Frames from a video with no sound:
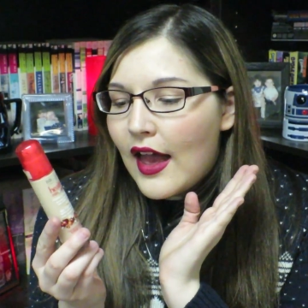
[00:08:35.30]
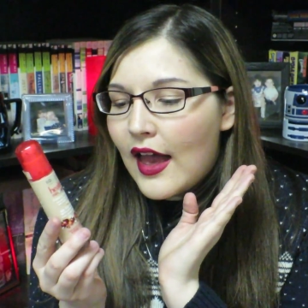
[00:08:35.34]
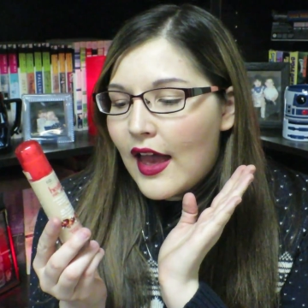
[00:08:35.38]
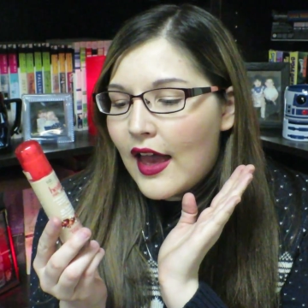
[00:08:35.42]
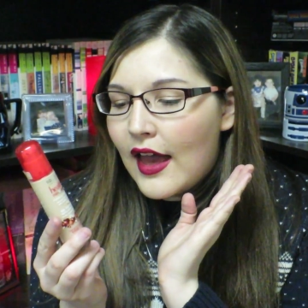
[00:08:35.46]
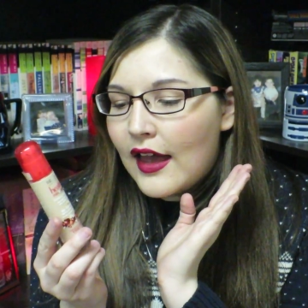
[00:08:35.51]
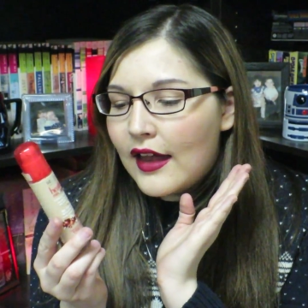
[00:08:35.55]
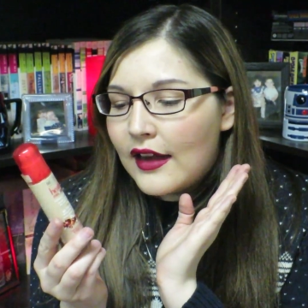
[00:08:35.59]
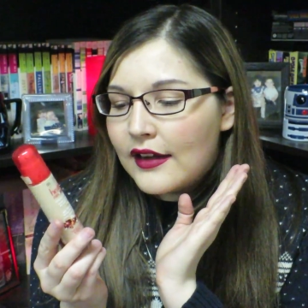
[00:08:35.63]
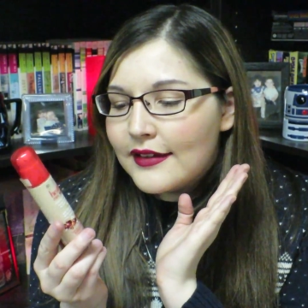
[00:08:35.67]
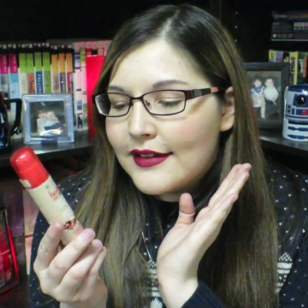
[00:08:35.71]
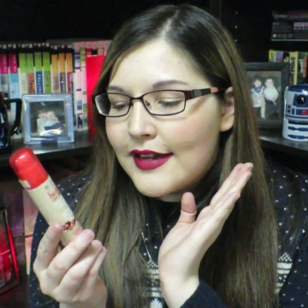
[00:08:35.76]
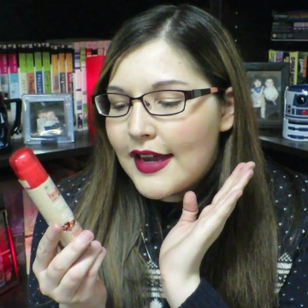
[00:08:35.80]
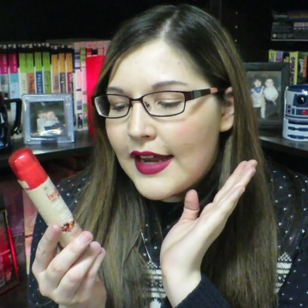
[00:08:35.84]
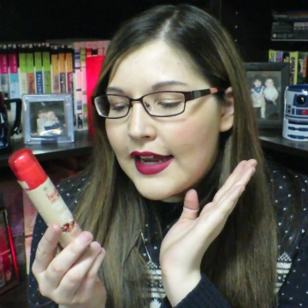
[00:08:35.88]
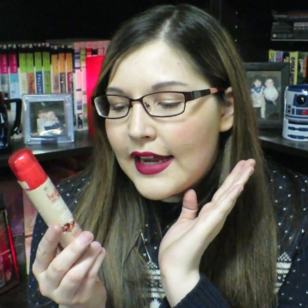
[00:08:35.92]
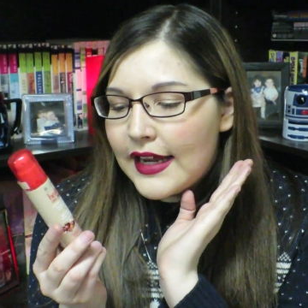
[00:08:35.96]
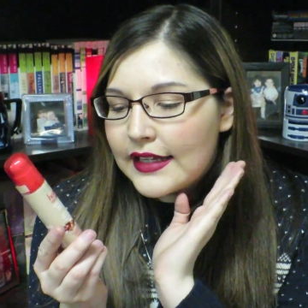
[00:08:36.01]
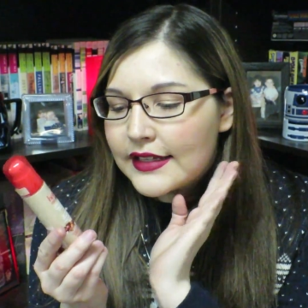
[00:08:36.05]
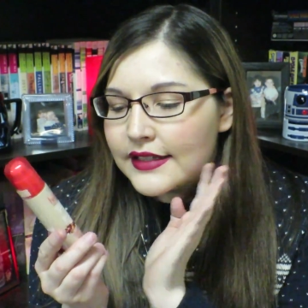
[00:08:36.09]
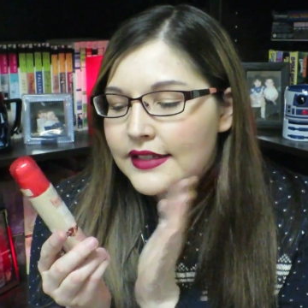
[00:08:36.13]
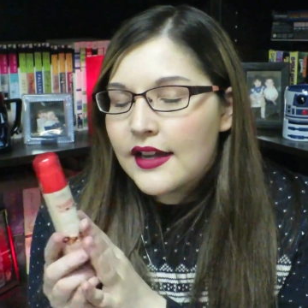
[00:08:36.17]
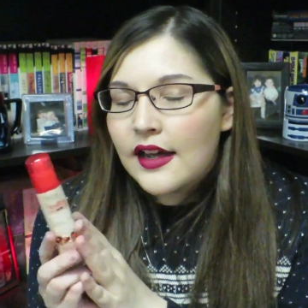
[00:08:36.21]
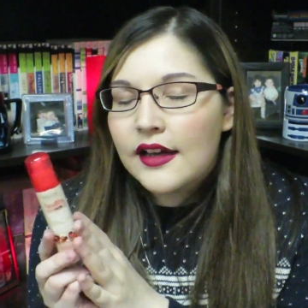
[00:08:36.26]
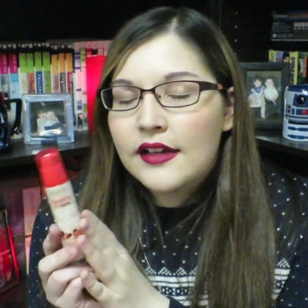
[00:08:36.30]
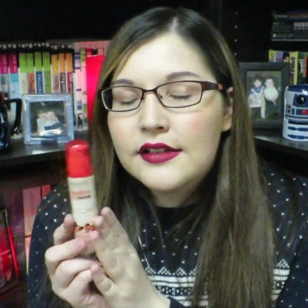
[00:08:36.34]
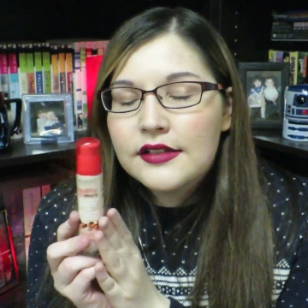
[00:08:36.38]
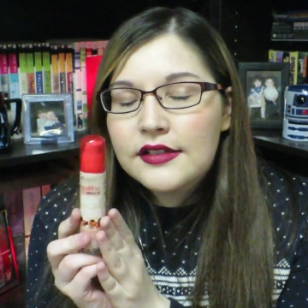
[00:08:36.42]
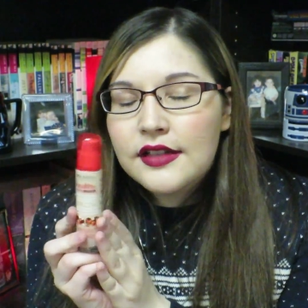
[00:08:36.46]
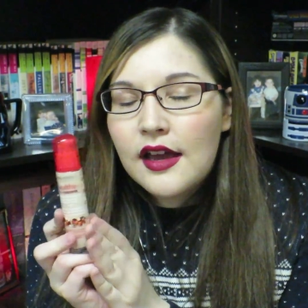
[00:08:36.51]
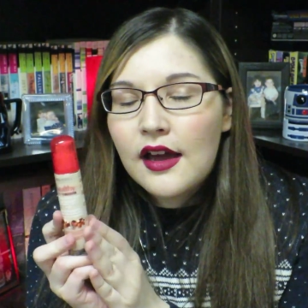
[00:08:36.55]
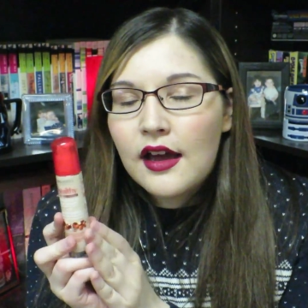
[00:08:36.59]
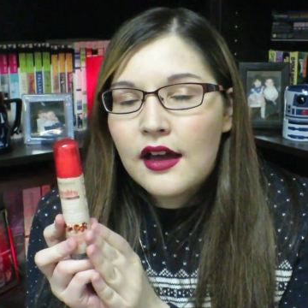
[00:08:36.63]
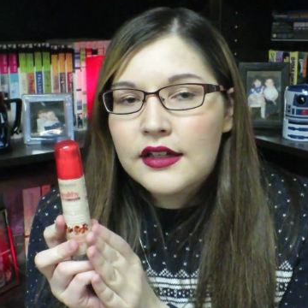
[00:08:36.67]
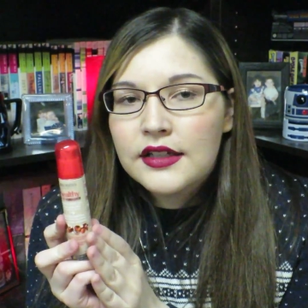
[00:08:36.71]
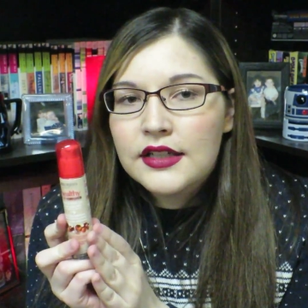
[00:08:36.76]
and it
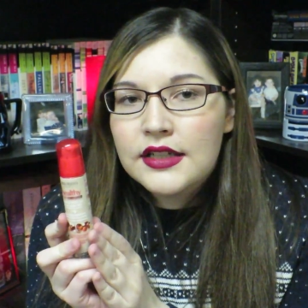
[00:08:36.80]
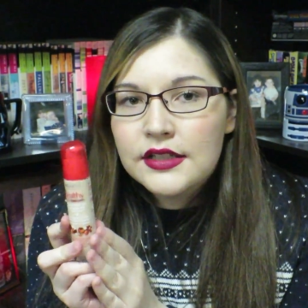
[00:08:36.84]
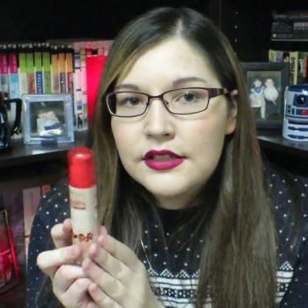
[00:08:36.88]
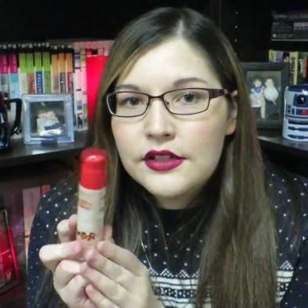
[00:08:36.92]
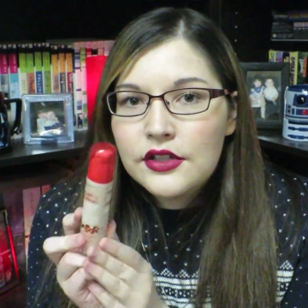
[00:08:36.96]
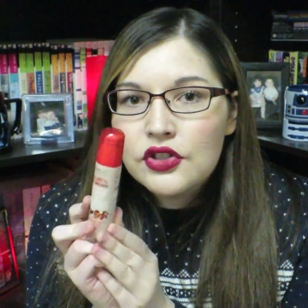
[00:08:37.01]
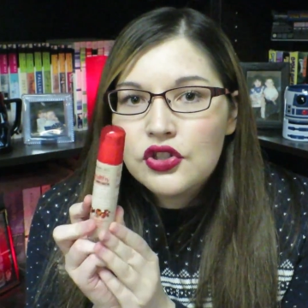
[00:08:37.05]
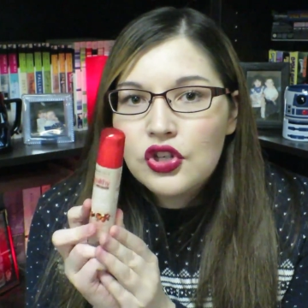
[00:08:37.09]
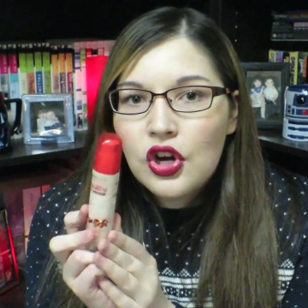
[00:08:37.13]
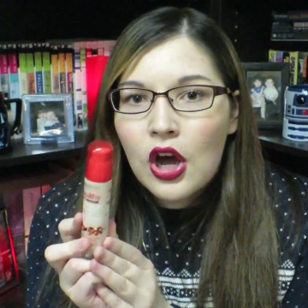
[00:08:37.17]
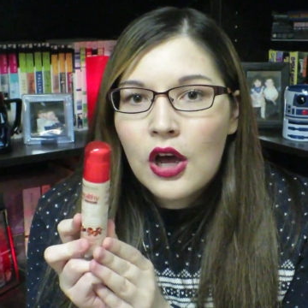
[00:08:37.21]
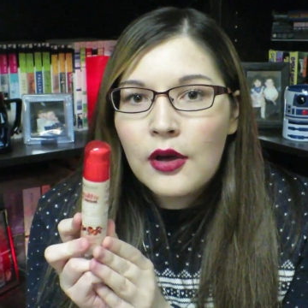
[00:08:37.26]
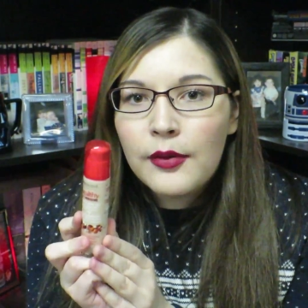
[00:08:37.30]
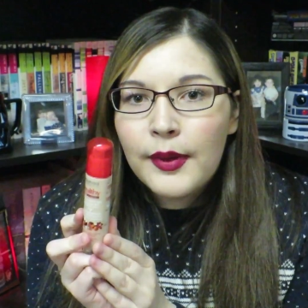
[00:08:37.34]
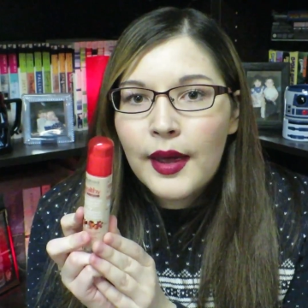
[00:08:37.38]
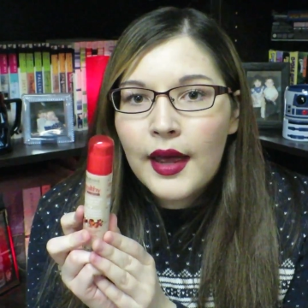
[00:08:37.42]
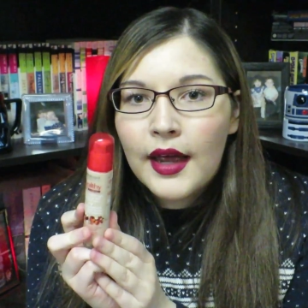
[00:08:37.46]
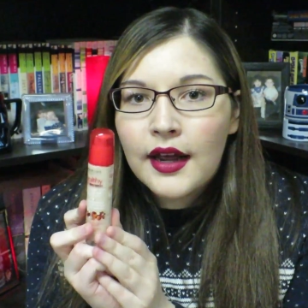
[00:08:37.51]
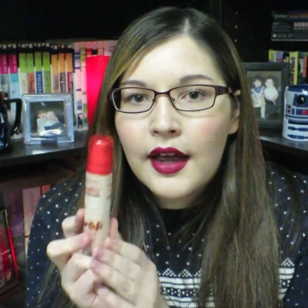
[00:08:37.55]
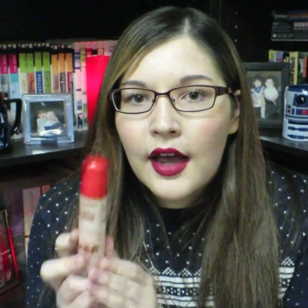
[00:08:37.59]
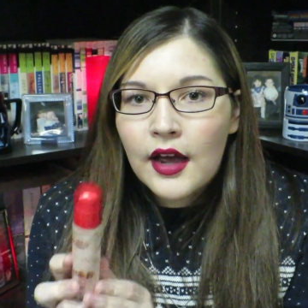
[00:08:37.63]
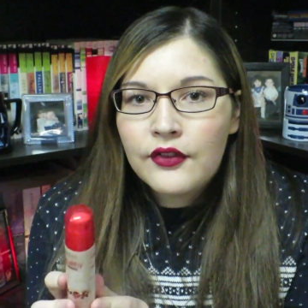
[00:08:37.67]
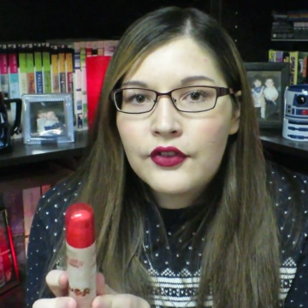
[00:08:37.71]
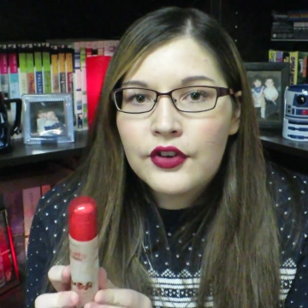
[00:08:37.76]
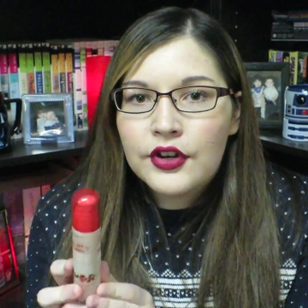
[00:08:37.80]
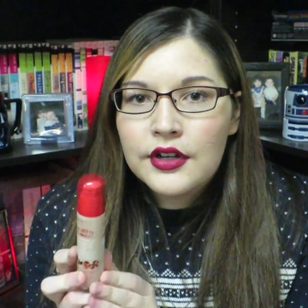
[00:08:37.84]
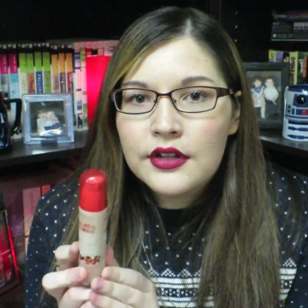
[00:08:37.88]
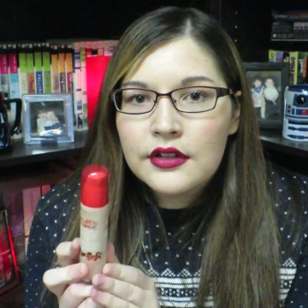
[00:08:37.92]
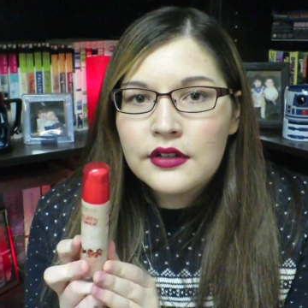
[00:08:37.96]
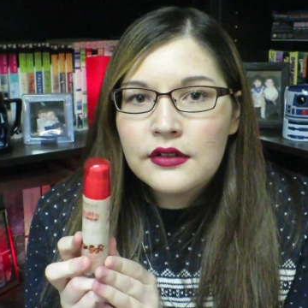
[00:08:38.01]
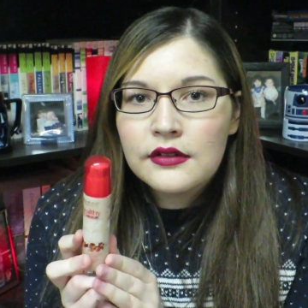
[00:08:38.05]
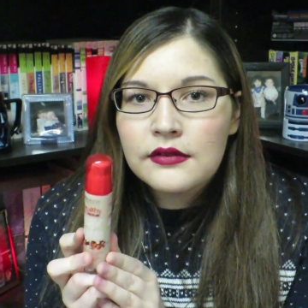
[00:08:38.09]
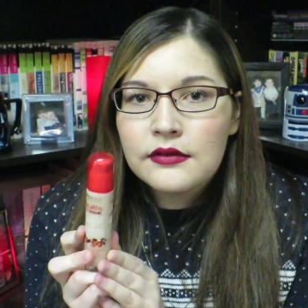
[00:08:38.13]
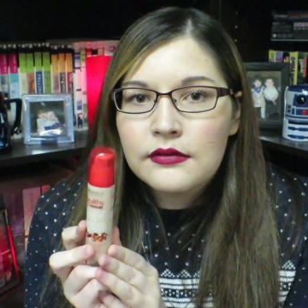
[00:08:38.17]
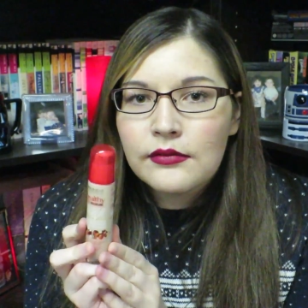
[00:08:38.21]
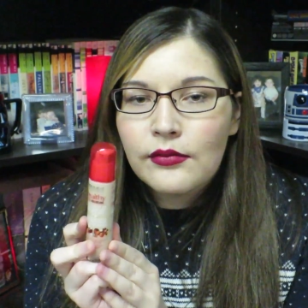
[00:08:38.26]
does a decent job at
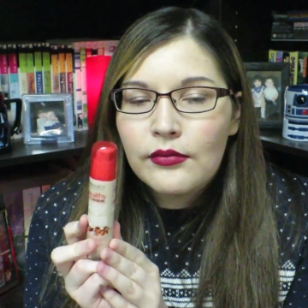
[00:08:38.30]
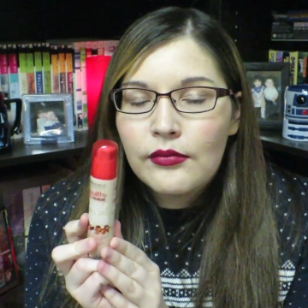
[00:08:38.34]
covering